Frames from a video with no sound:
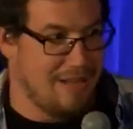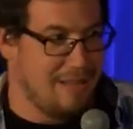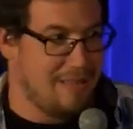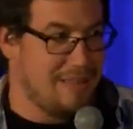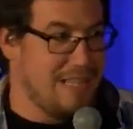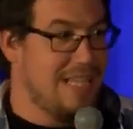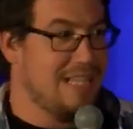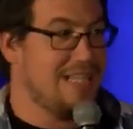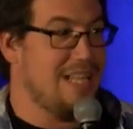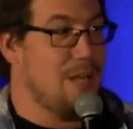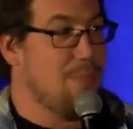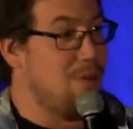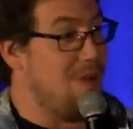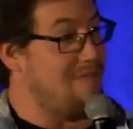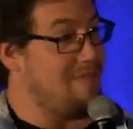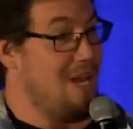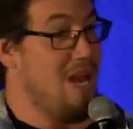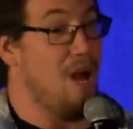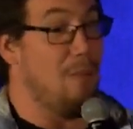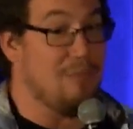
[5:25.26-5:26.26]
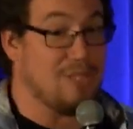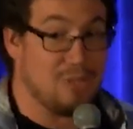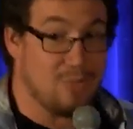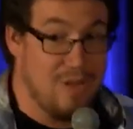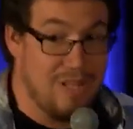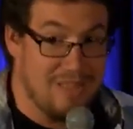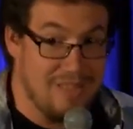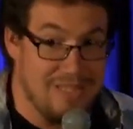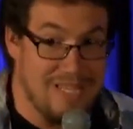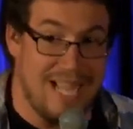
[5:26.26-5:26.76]
thing that improv can help us
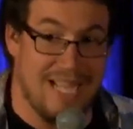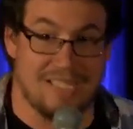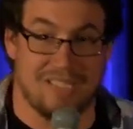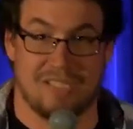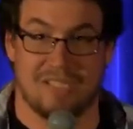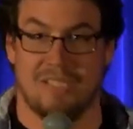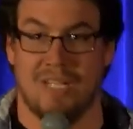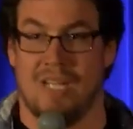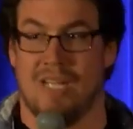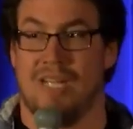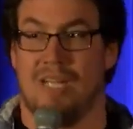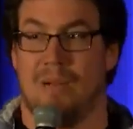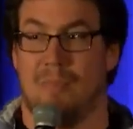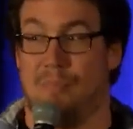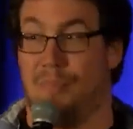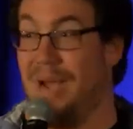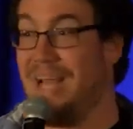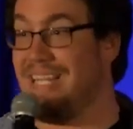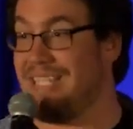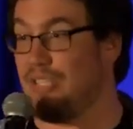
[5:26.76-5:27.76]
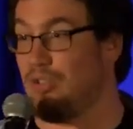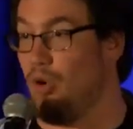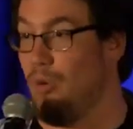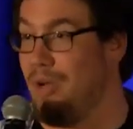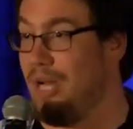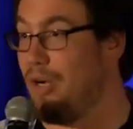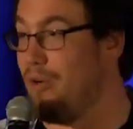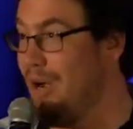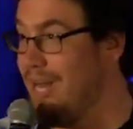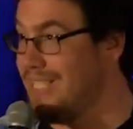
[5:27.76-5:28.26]
with, and that's
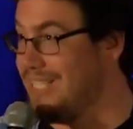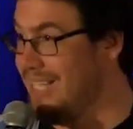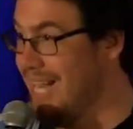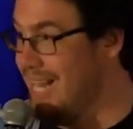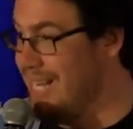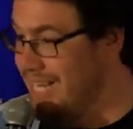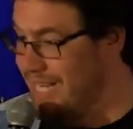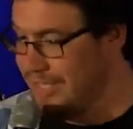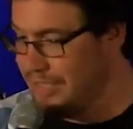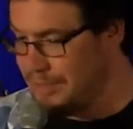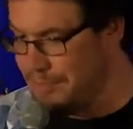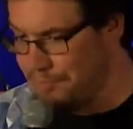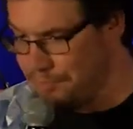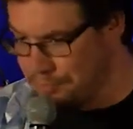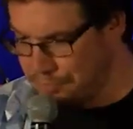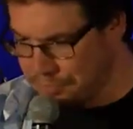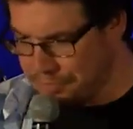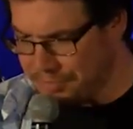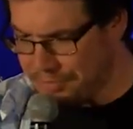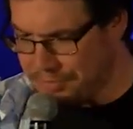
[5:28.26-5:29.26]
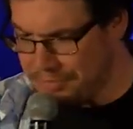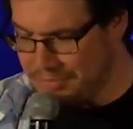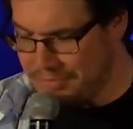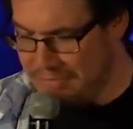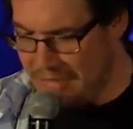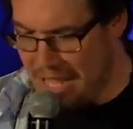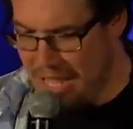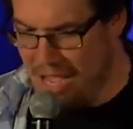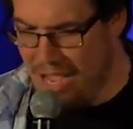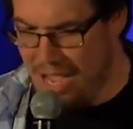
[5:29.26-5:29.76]
brainstorming crazy ideas
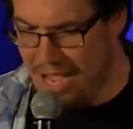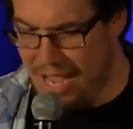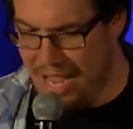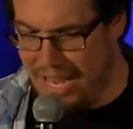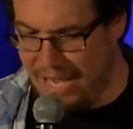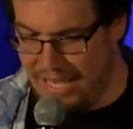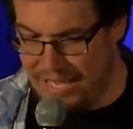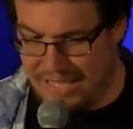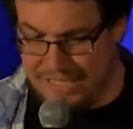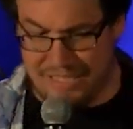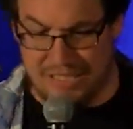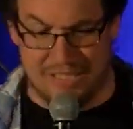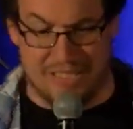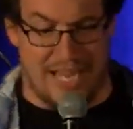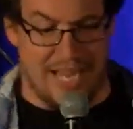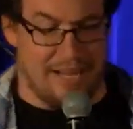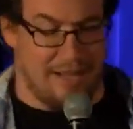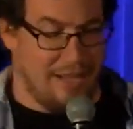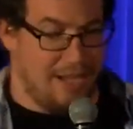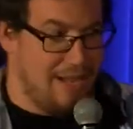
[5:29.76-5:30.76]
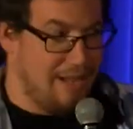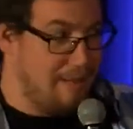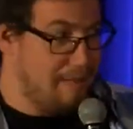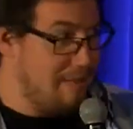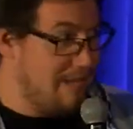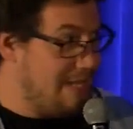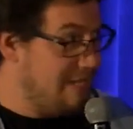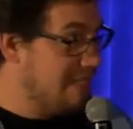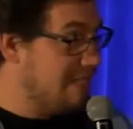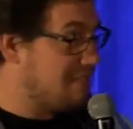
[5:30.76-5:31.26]
and this is a, a
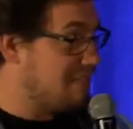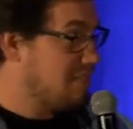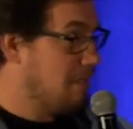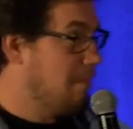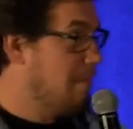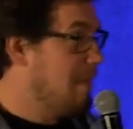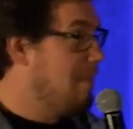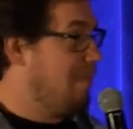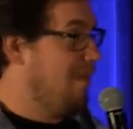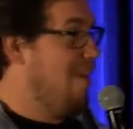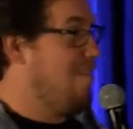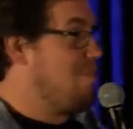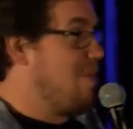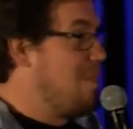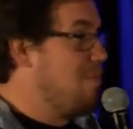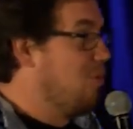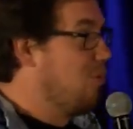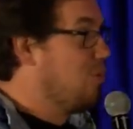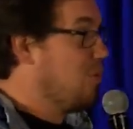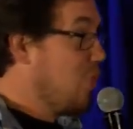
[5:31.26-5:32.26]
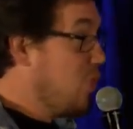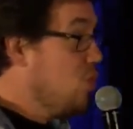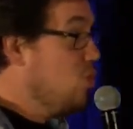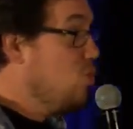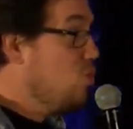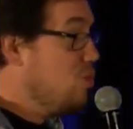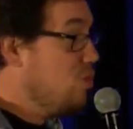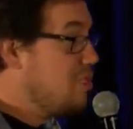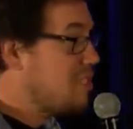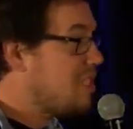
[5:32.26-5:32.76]
thing that some improv people
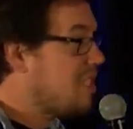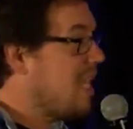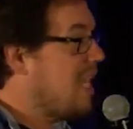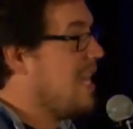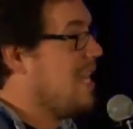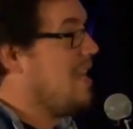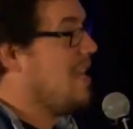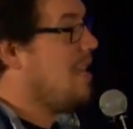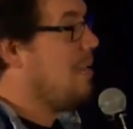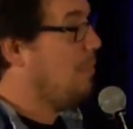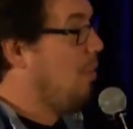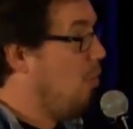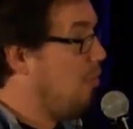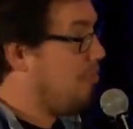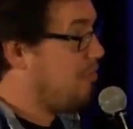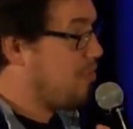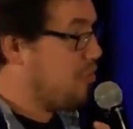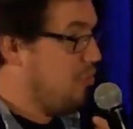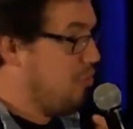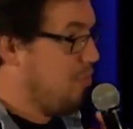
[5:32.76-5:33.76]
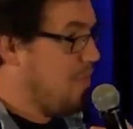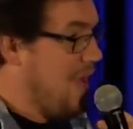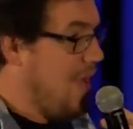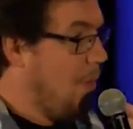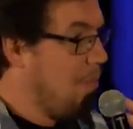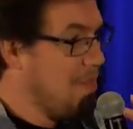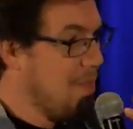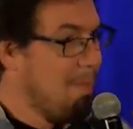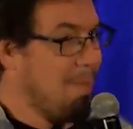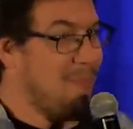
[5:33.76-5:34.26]
use both to
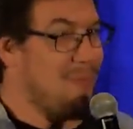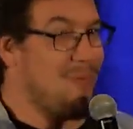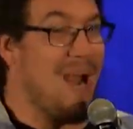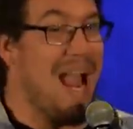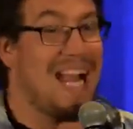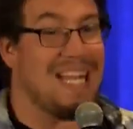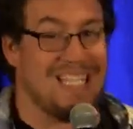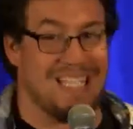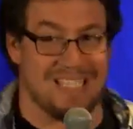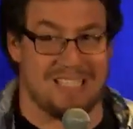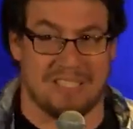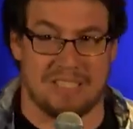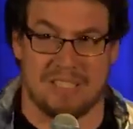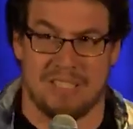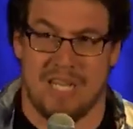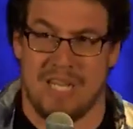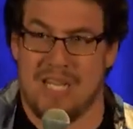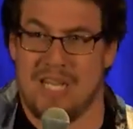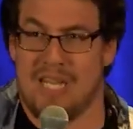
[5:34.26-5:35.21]
help them practice